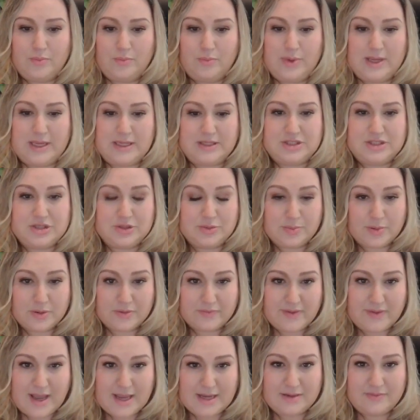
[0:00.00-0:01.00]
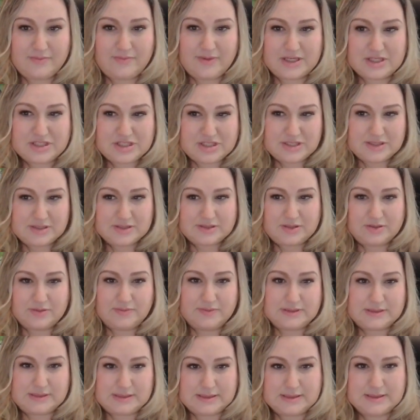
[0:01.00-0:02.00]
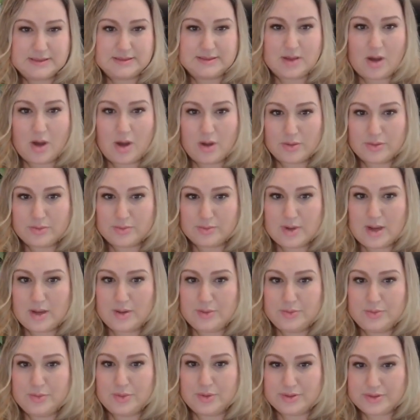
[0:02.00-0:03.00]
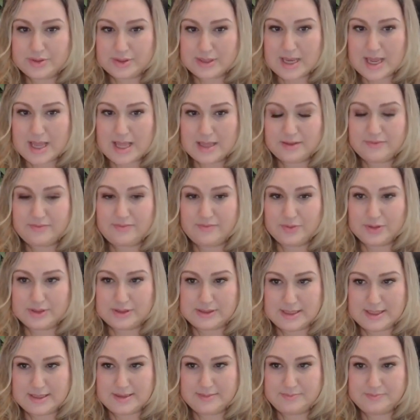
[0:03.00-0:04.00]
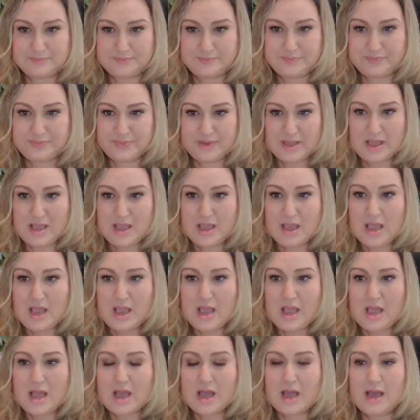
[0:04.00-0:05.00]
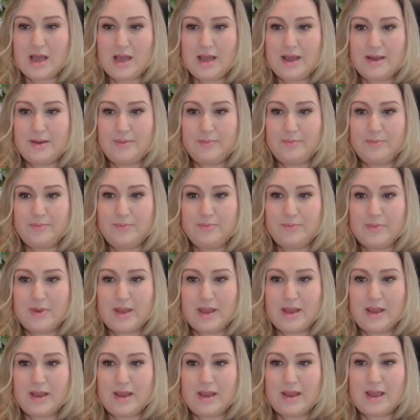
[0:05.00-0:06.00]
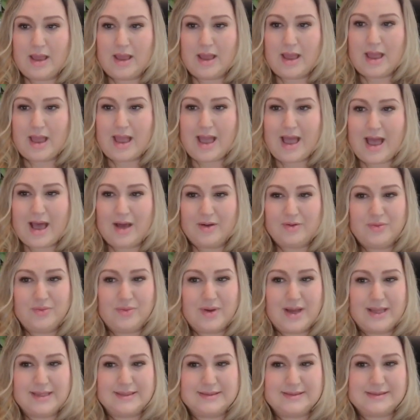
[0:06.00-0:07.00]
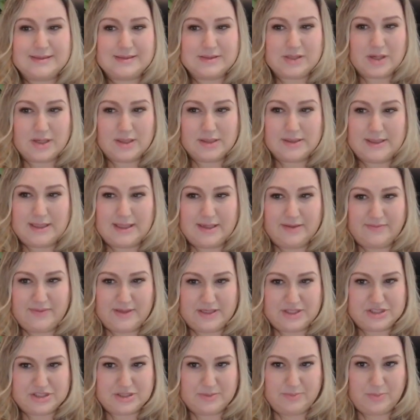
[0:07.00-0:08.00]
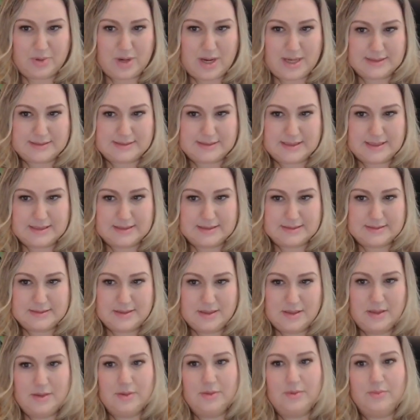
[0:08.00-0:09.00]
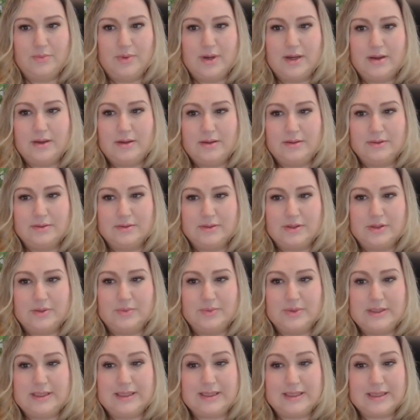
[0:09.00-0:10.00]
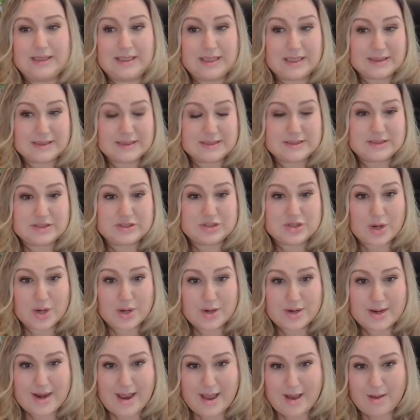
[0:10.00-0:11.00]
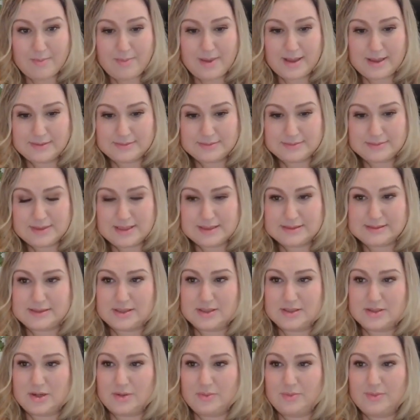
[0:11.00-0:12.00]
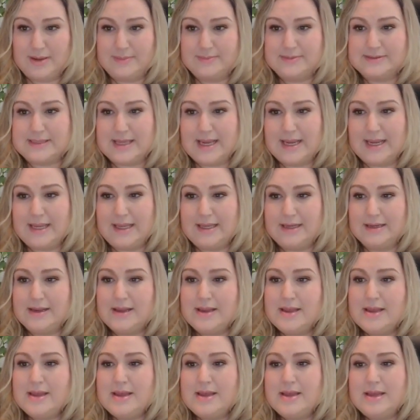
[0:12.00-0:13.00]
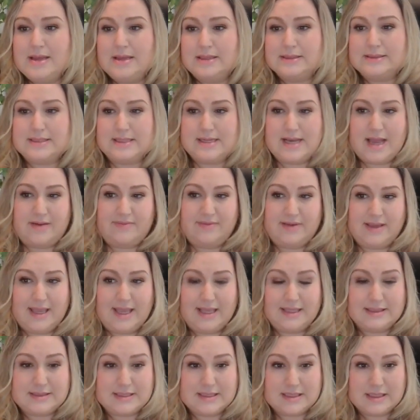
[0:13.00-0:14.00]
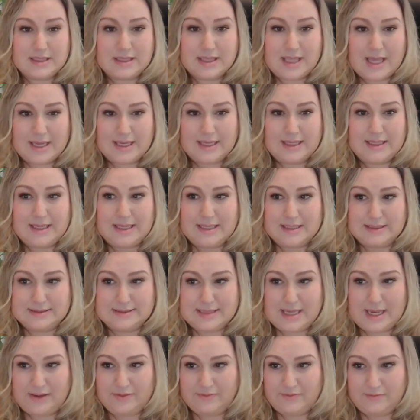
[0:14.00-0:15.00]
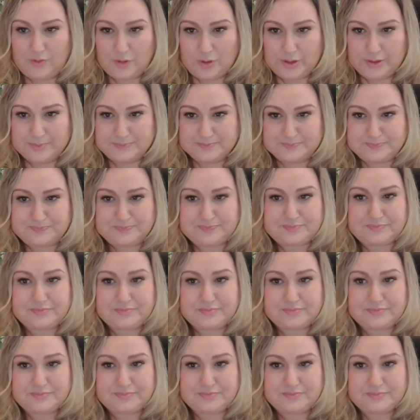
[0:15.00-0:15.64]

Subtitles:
we do provide eviction services all throughout Northern California. How do I start the eviction process? Well, you would click the Start Now button that's on our website to navigate to the client intake form.